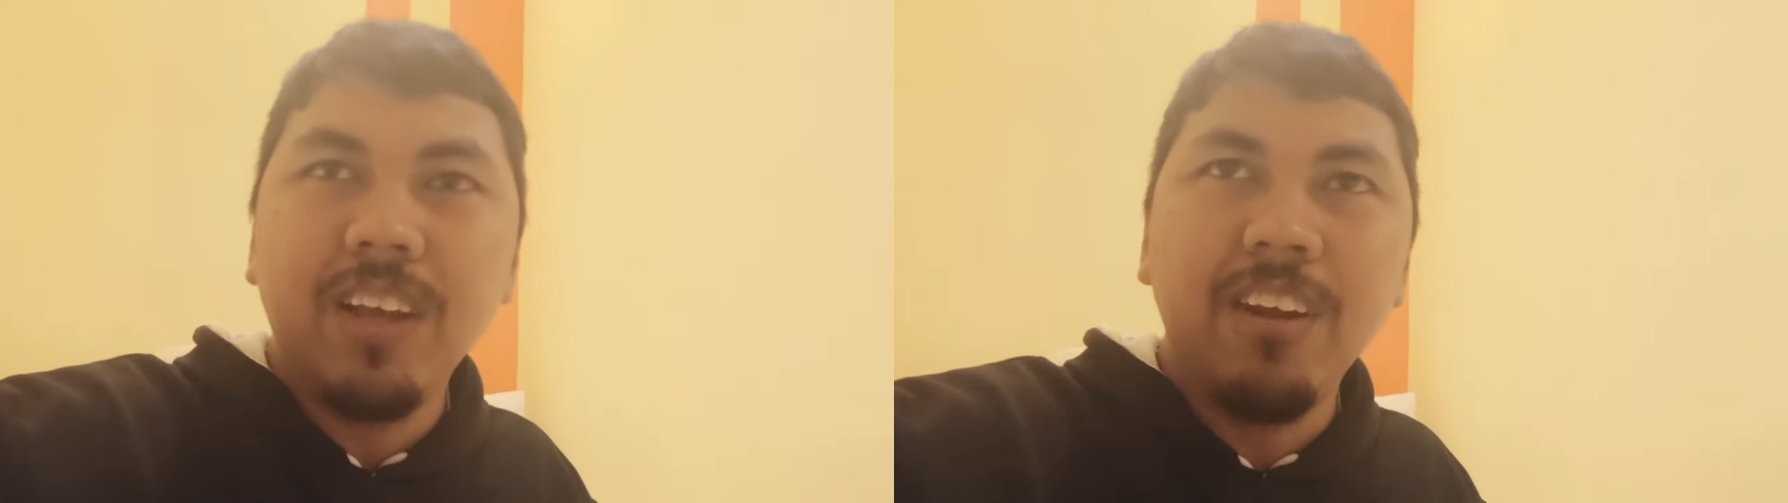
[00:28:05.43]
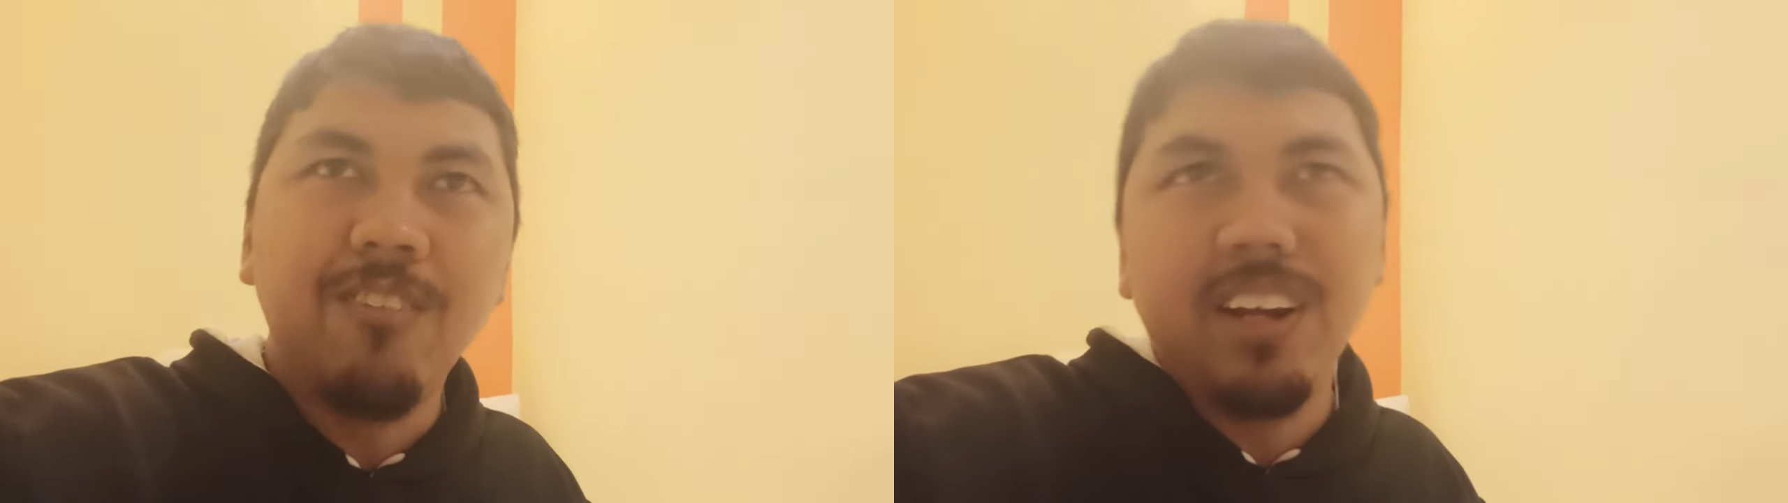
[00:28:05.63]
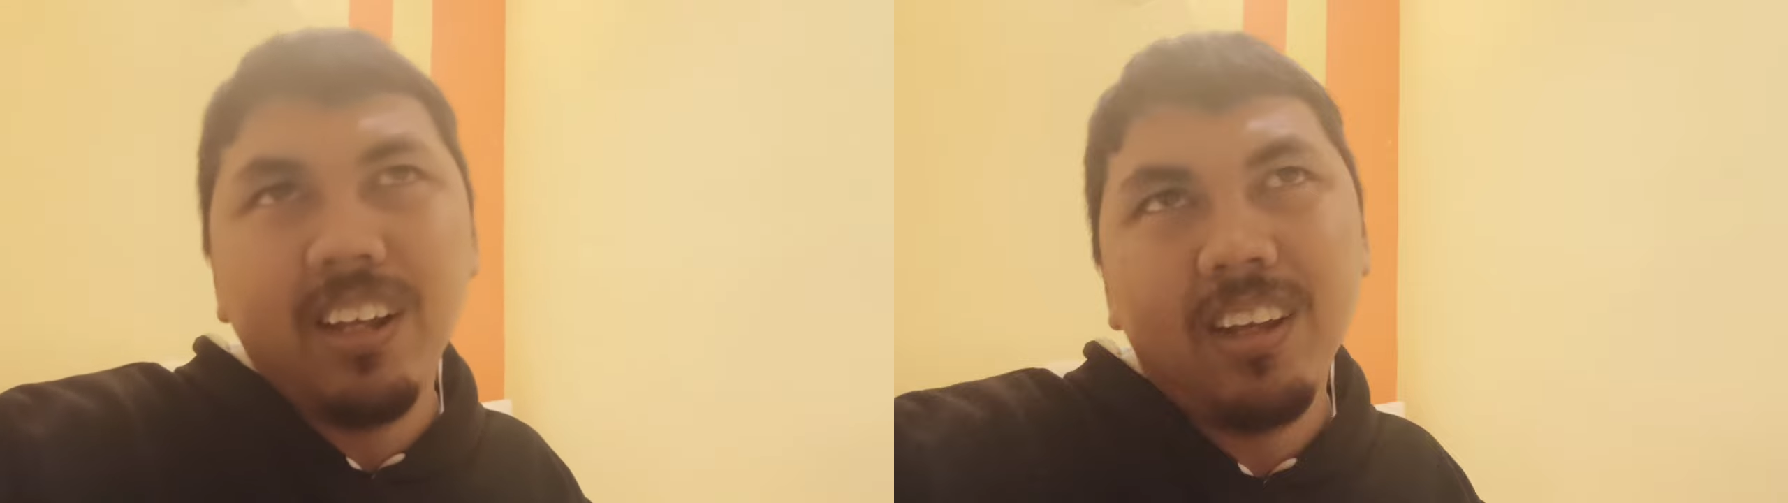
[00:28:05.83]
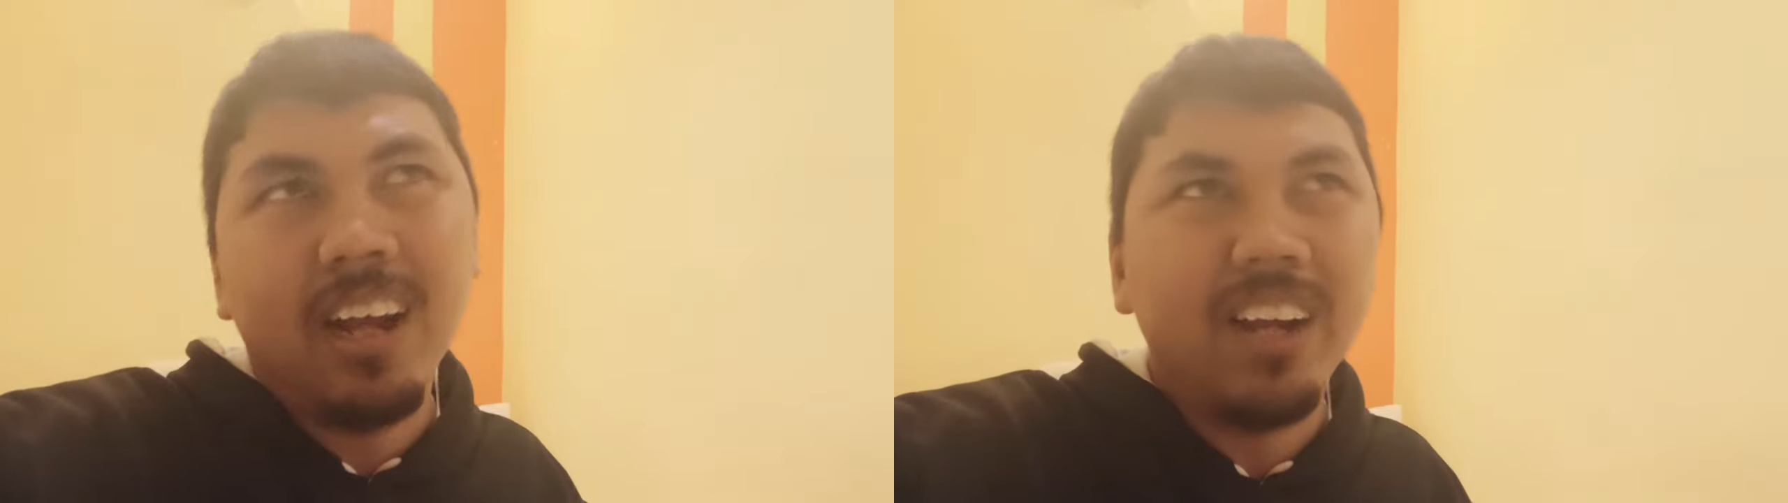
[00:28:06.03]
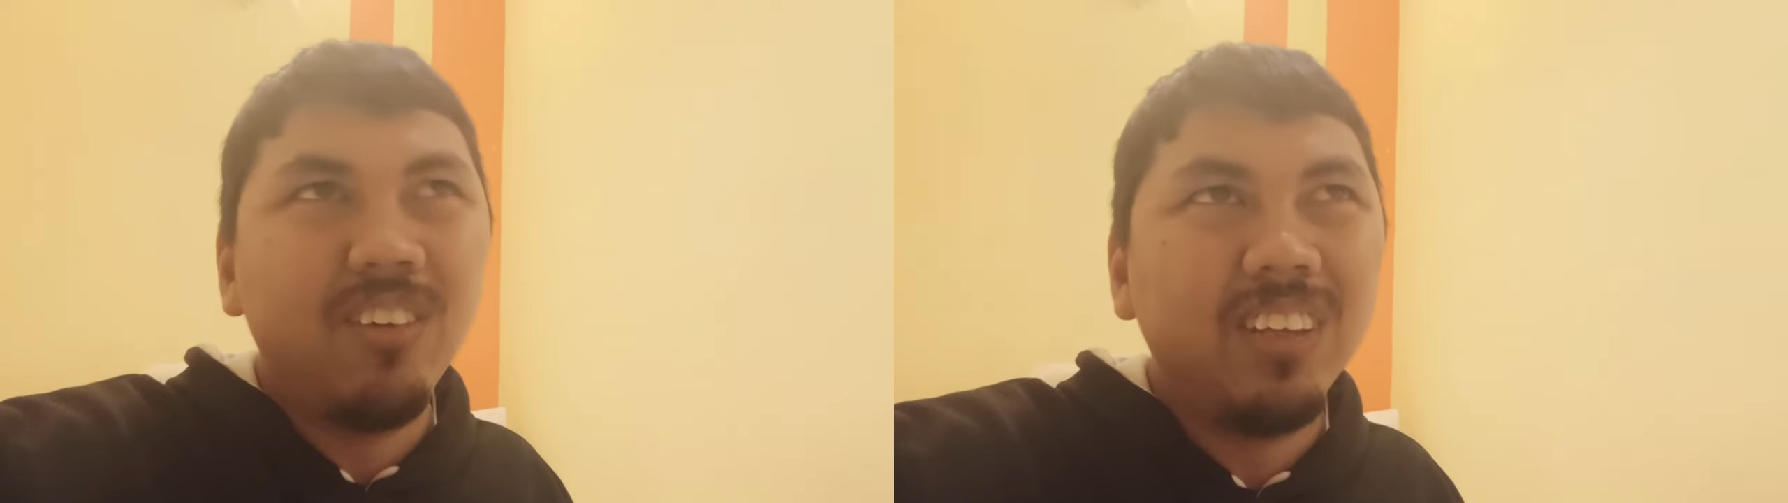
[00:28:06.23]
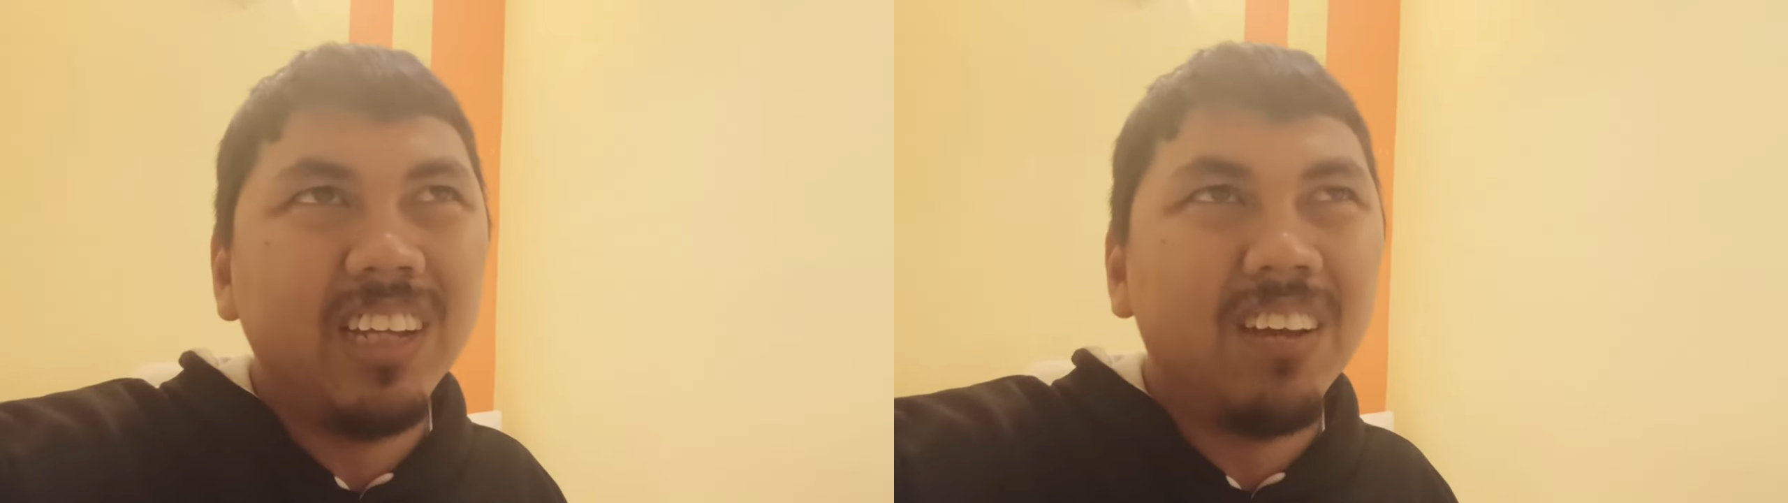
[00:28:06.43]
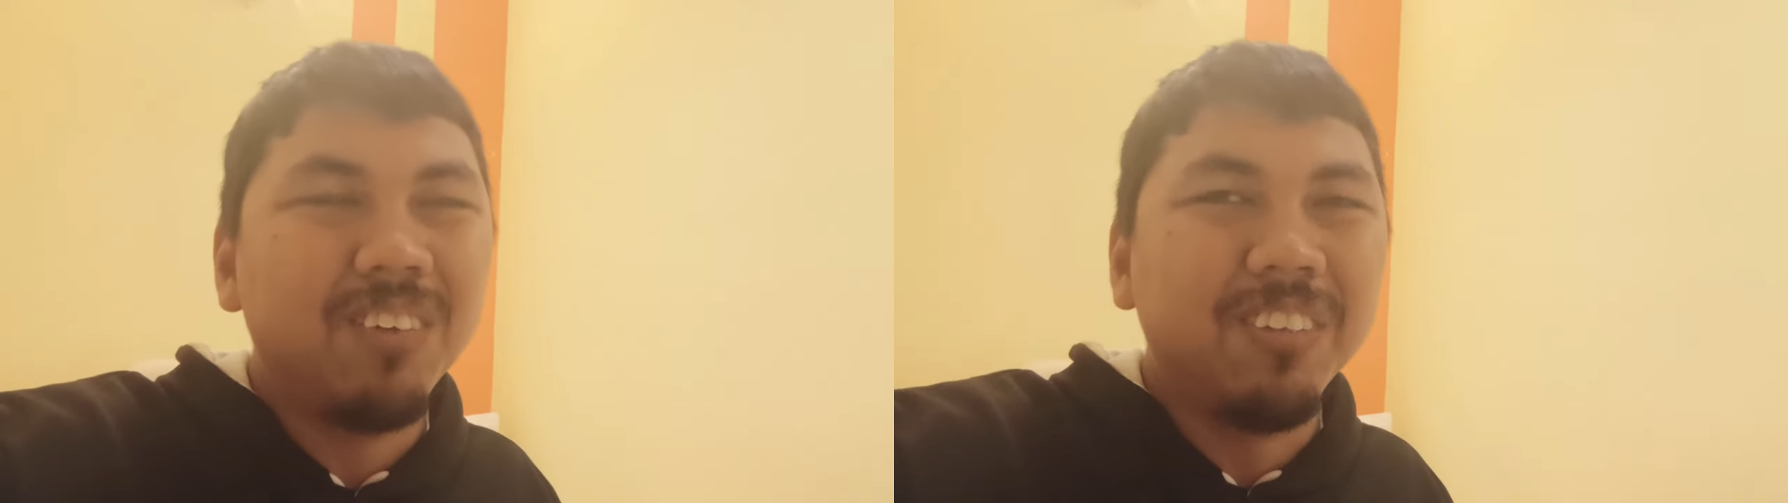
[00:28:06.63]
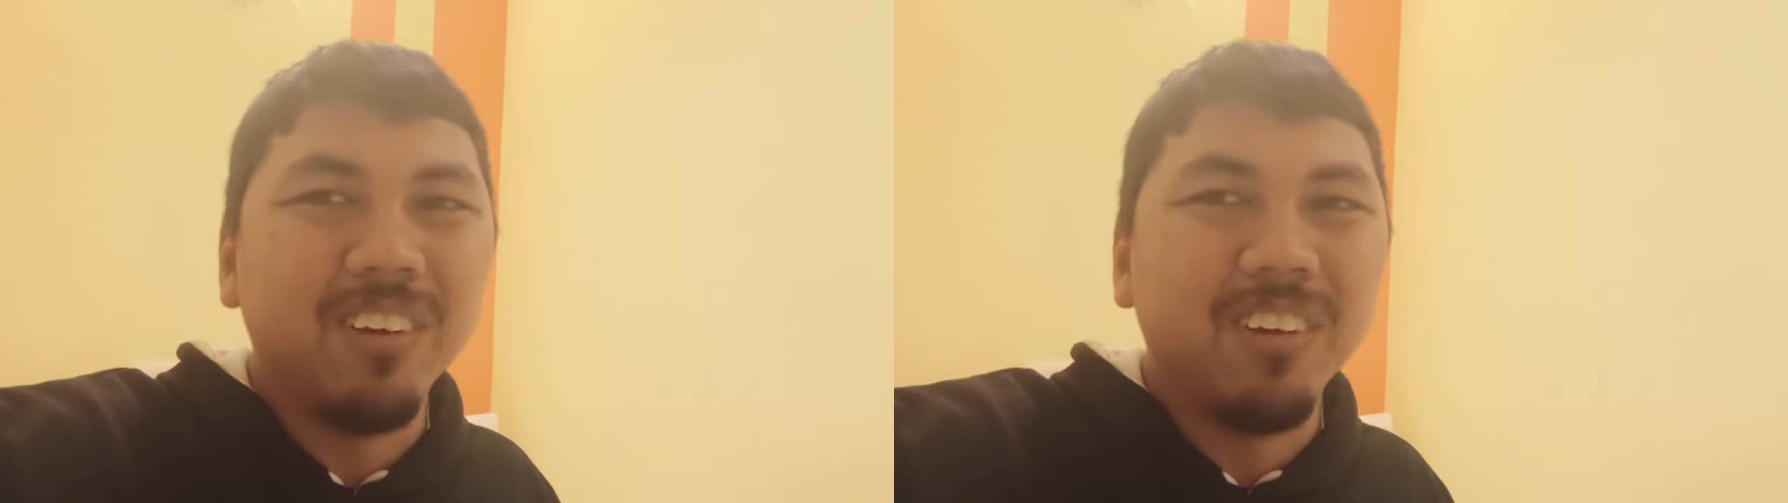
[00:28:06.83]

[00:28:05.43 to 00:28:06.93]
And whether, I don't think I'll be